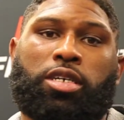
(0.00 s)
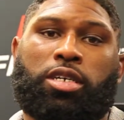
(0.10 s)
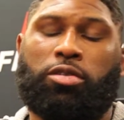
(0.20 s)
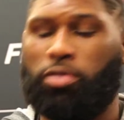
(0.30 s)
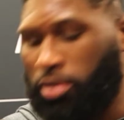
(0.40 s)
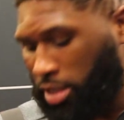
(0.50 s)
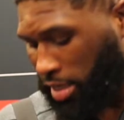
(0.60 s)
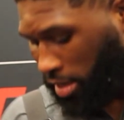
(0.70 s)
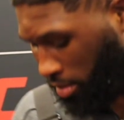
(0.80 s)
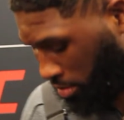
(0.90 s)
We'll see
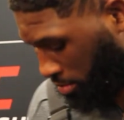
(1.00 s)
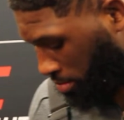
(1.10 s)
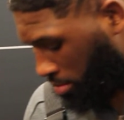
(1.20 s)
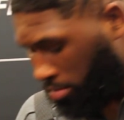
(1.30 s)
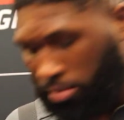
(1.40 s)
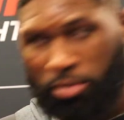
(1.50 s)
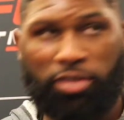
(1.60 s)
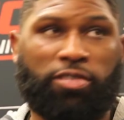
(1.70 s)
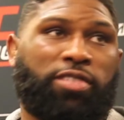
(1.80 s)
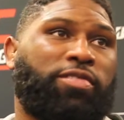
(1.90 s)
how the
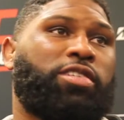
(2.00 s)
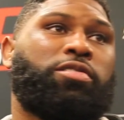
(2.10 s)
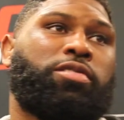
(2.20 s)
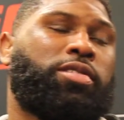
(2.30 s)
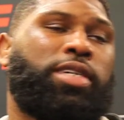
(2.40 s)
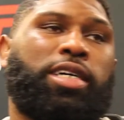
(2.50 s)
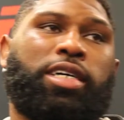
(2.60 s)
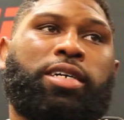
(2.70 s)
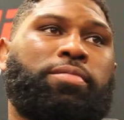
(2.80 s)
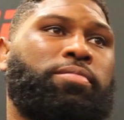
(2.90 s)
foot feels.
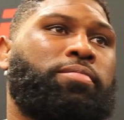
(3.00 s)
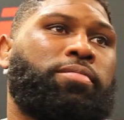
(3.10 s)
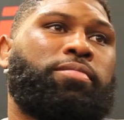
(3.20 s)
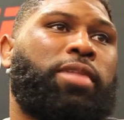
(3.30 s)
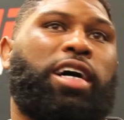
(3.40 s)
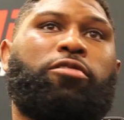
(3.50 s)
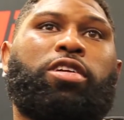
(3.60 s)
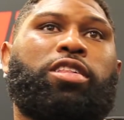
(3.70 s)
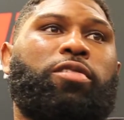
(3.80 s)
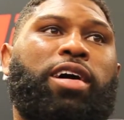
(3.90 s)
I really
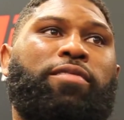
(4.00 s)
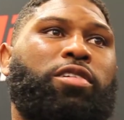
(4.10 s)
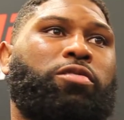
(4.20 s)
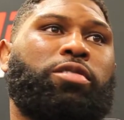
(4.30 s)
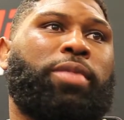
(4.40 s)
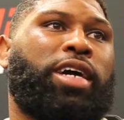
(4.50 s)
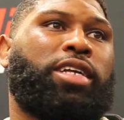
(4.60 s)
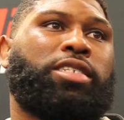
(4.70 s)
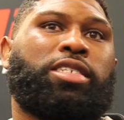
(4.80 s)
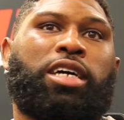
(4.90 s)
don't have no
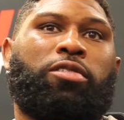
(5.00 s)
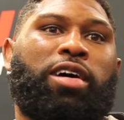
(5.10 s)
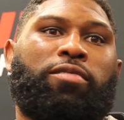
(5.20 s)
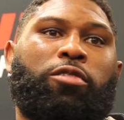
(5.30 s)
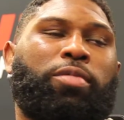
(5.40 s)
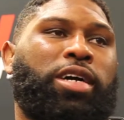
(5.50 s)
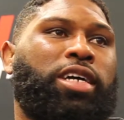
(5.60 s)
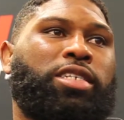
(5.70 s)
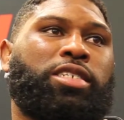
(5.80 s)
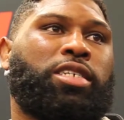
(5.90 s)
demands. I don't have no
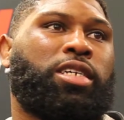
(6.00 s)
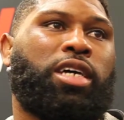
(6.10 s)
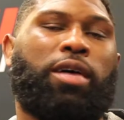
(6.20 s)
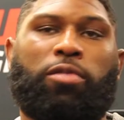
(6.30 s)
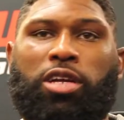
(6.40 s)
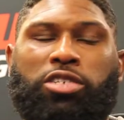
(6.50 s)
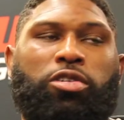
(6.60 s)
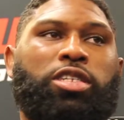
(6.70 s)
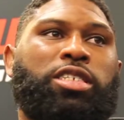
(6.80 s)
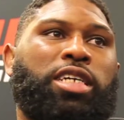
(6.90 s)
plans. I want to enjoy
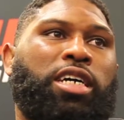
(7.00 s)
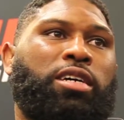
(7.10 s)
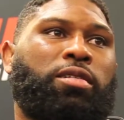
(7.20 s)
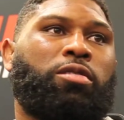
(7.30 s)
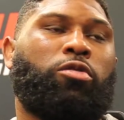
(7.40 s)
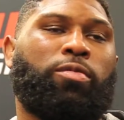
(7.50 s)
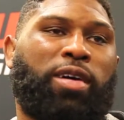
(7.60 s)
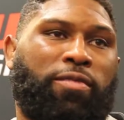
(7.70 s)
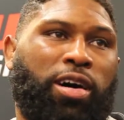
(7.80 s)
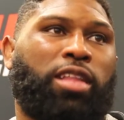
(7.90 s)
this night with my
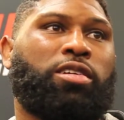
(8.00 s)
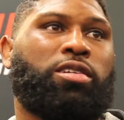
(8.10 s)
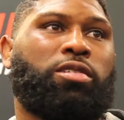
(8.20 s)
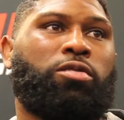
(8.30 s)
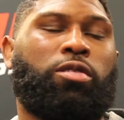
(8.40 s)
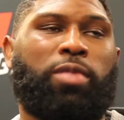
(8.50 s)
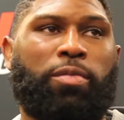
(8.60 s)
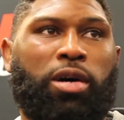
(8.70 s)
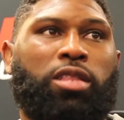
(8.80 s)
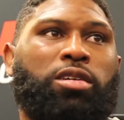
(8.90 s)
father, my
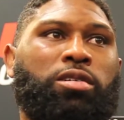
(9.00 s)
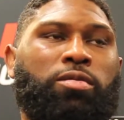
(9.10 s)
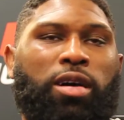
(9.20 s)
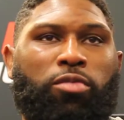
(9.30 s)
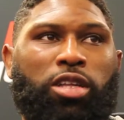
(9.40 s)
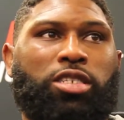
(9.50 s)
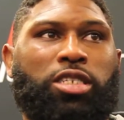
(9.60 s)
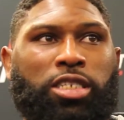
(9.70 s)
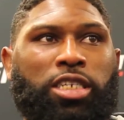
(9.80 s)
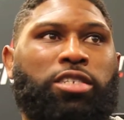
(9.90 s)
mother, my brothers and
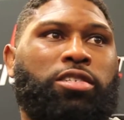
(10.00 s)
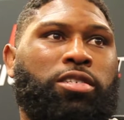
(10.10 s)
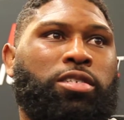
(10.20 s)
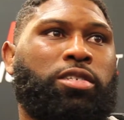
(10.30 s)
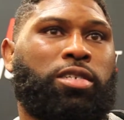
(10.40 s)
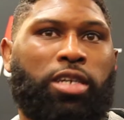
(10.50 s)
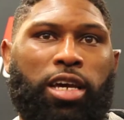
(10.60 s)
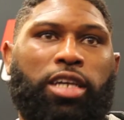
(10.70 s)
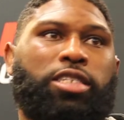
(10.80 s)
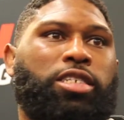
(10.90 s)
sisters,
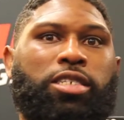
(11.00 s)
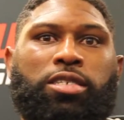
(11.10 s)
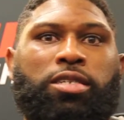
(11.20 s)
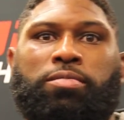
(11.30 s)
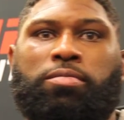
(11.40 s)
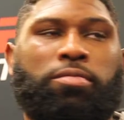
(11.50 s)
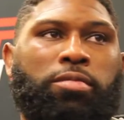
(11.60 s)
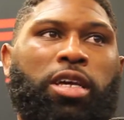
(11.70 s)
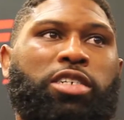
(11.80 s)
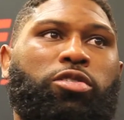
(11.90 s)
and just
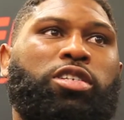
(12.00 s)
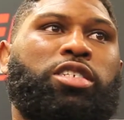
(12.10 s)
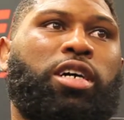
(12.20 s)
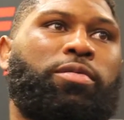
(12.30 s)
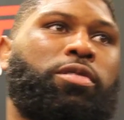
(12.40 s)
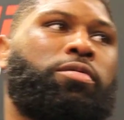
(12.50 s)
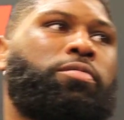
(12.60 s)
enjoy this W.